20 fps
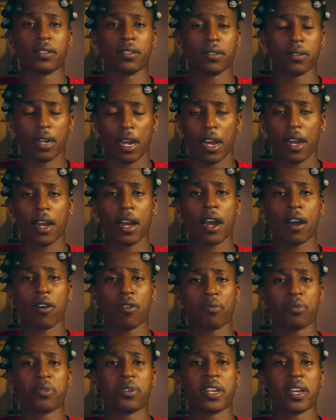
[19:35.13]
I
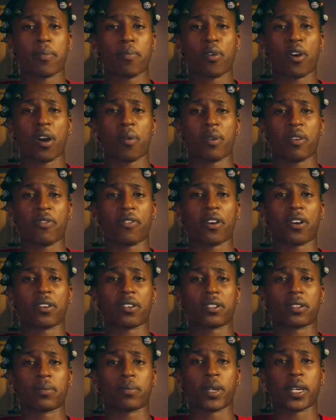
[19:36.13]
hope you did Barbie
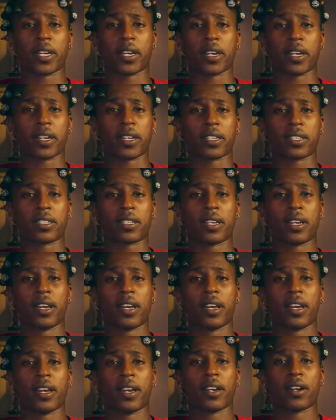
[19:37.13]
first, because
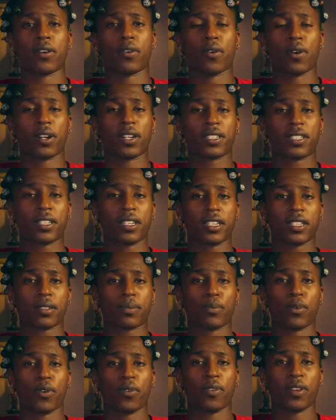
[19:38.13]
going into this
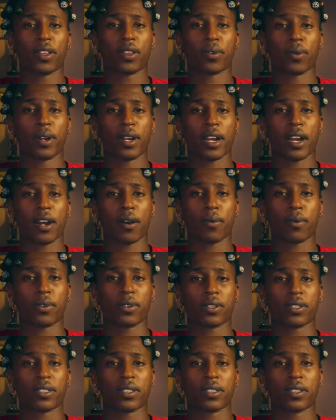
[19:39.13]
movie 3
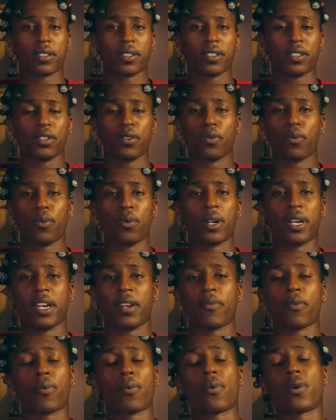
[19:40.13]
hours, you wouldn't
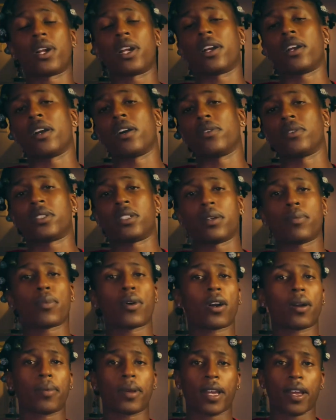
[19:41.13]
even want to go see
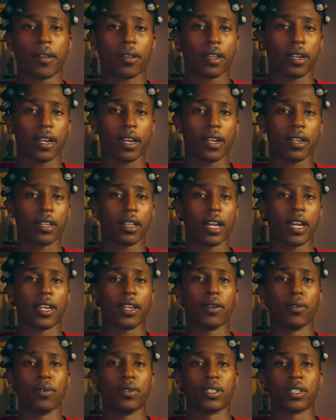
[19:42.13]
Barbie after that. Like,
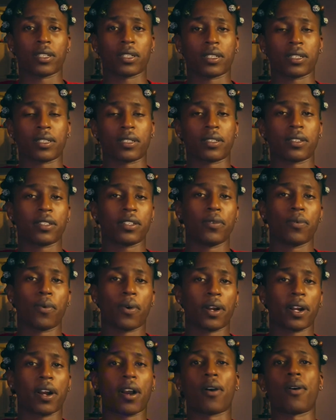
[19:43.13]
you
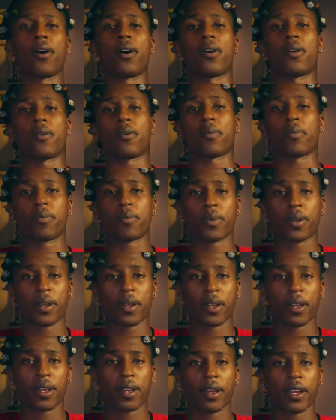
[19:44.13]
want to go home.
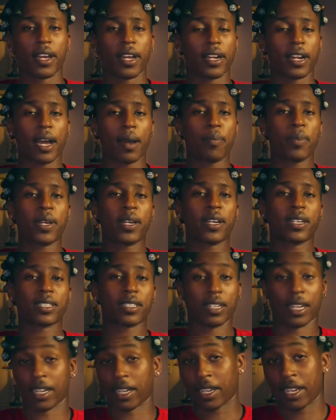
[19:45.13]
And not because,
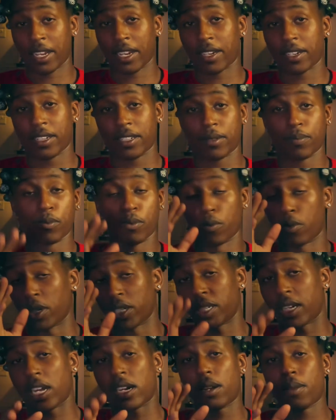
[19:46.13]
like, again, this
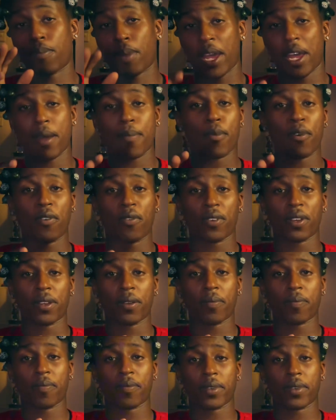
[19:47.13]
was not a bad movie.